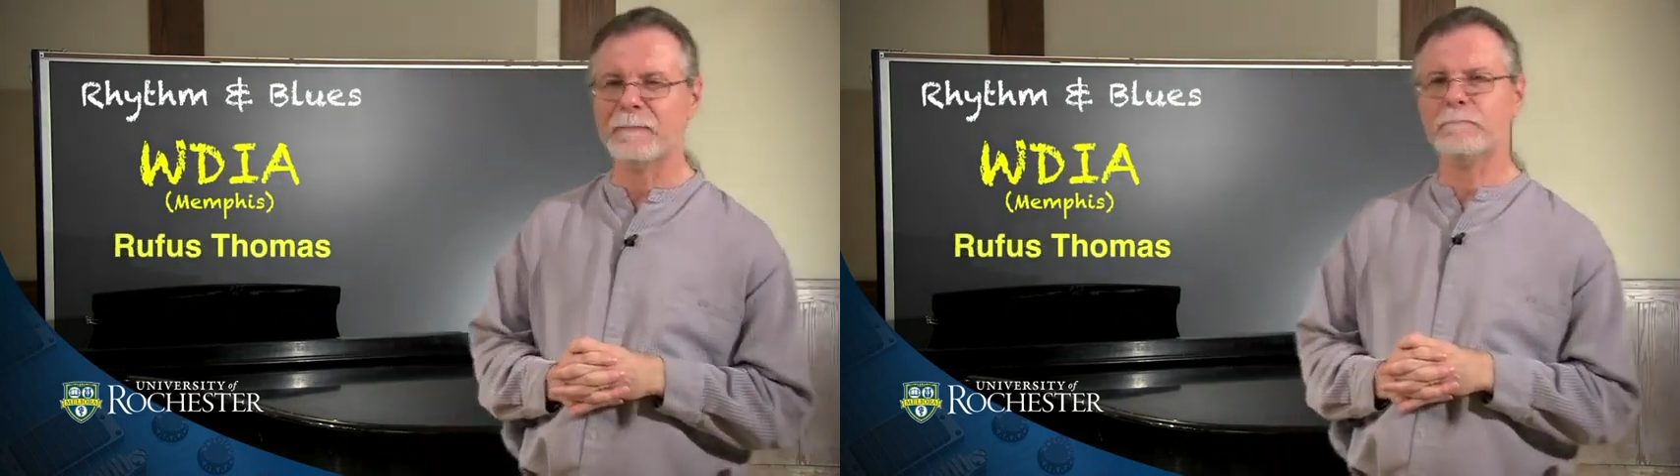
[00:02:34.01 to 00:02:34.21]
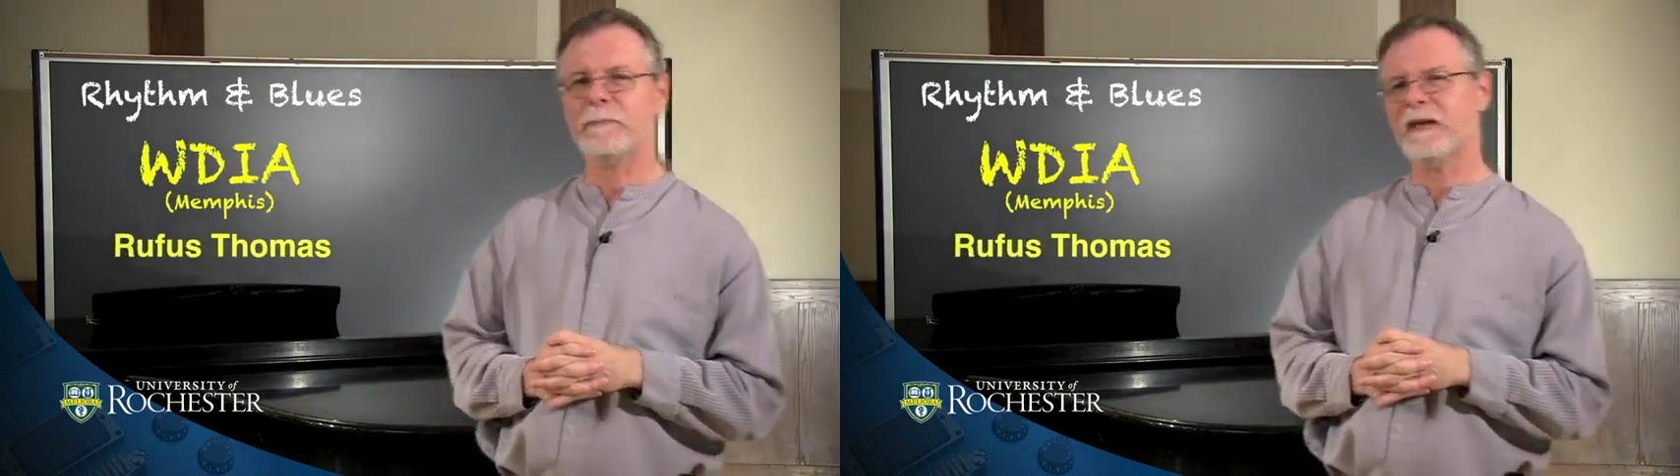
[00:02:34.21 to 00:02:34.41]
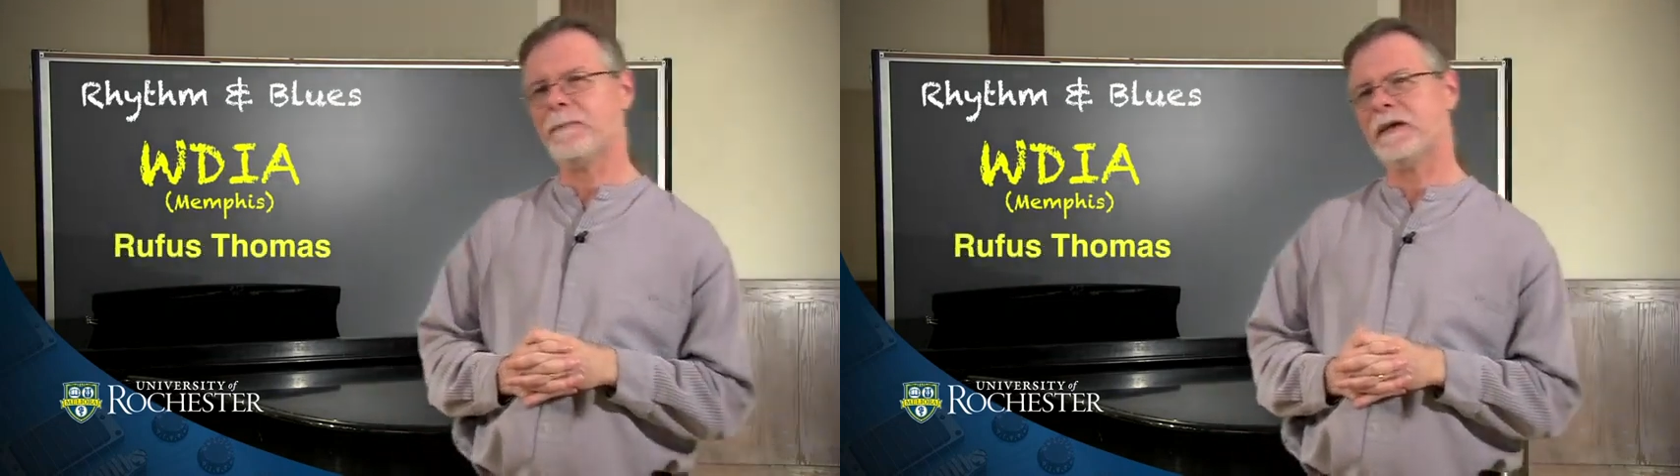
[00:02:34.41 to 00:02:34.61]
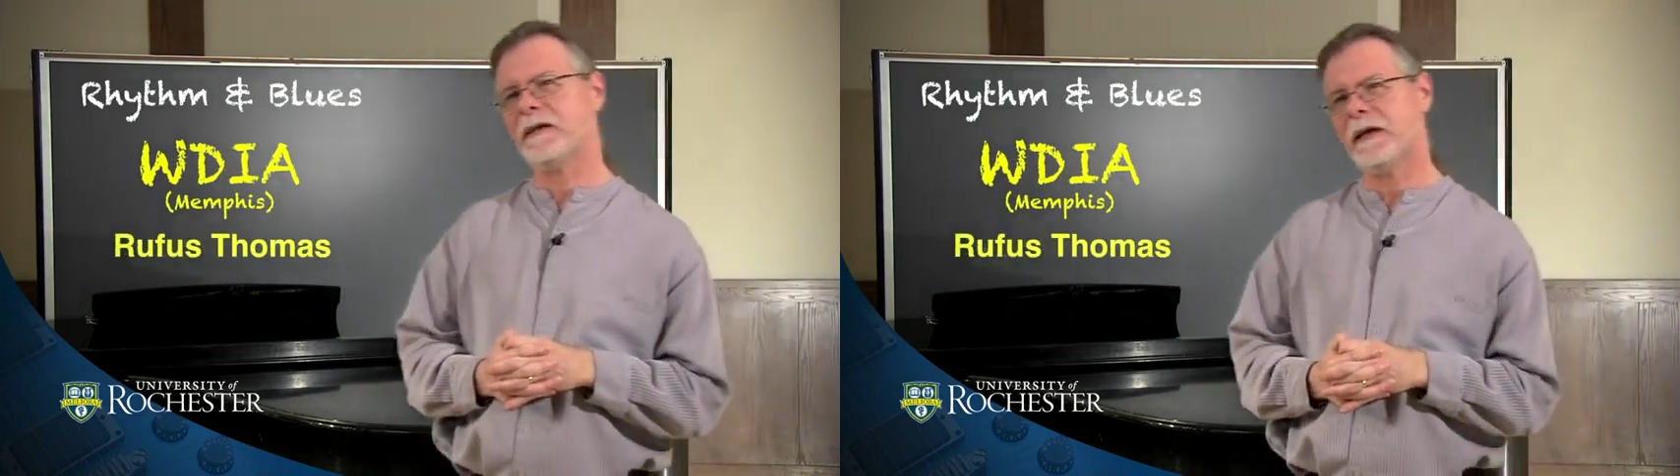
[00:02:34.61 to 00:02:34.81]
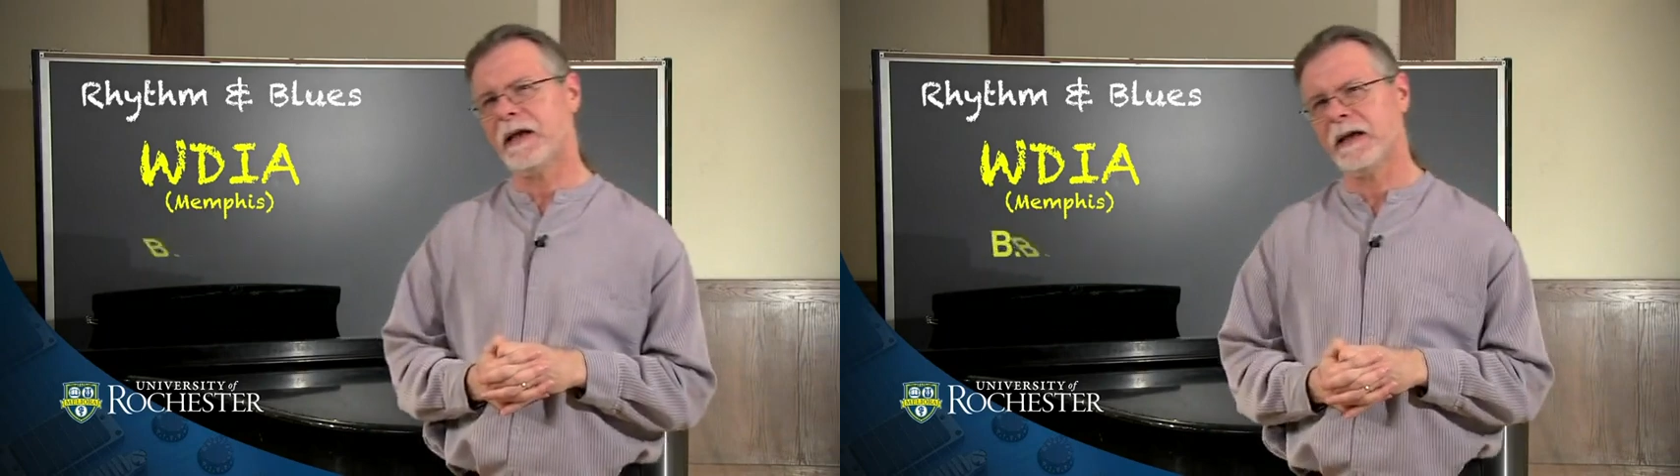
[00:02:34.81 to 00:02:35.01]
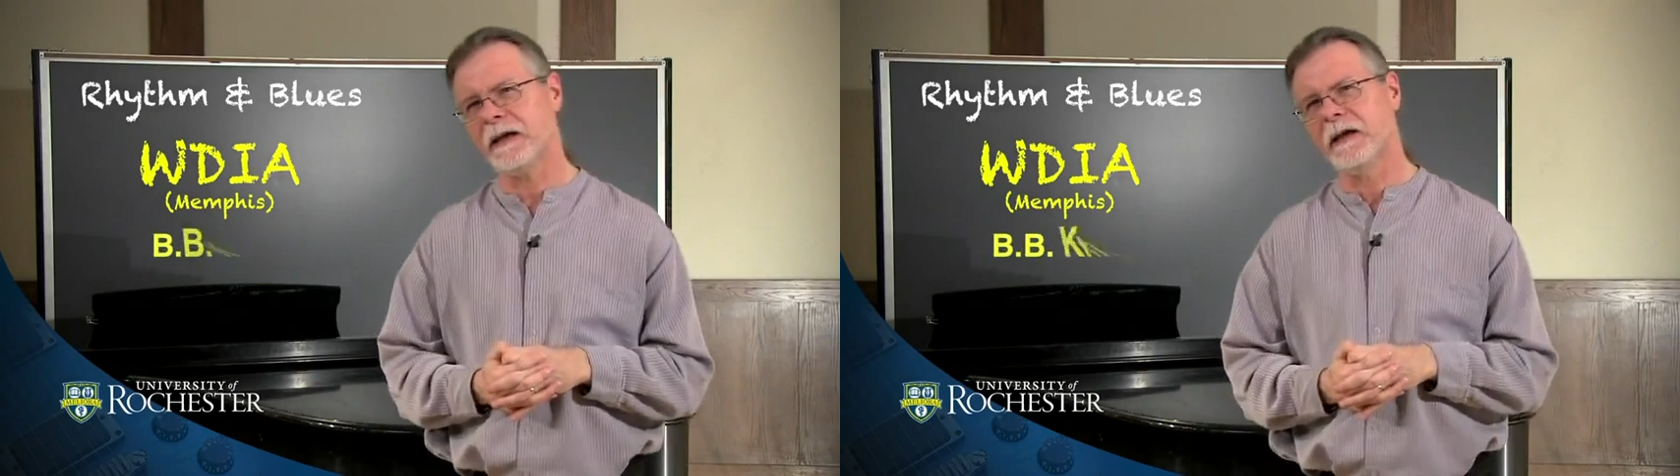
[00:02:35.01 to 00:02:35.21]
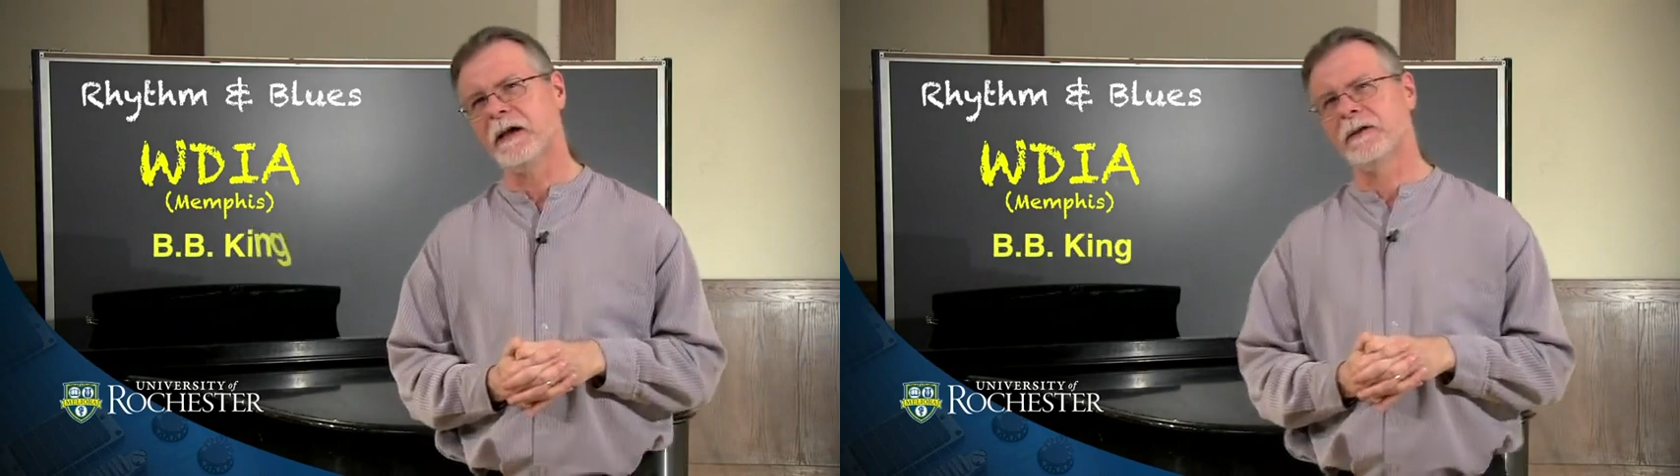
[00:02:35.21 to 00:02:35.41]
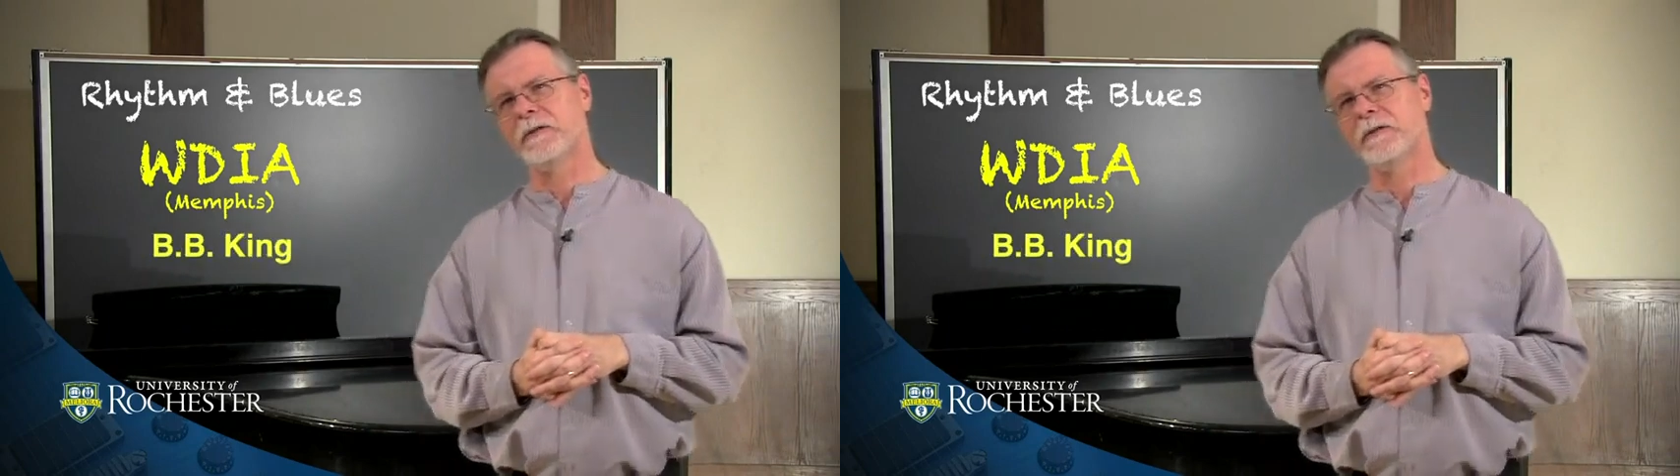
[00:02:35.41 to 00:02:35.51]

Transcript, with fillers: and B.B. King.